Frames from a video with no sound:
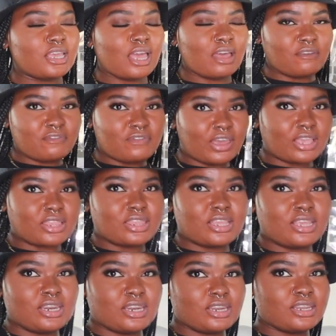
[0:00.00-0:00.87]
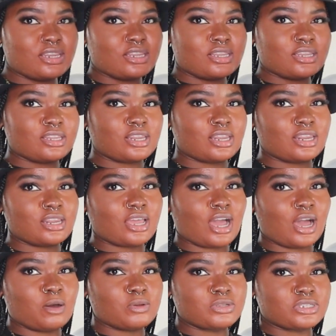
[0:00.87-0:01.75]
affecting
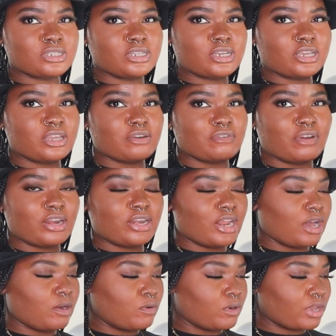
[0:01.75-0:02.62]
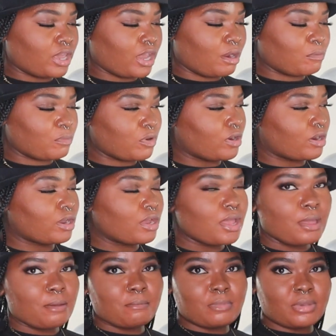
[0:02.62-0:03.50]
how it's looking right now on camera,
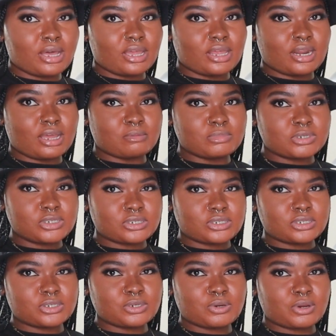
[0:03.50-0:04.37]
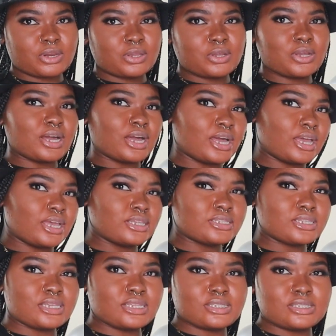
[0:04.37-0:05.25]
but I'm sure you
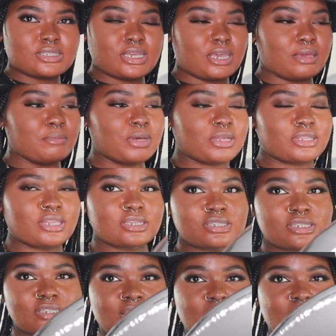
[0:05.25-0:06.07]
guys can see it. But this is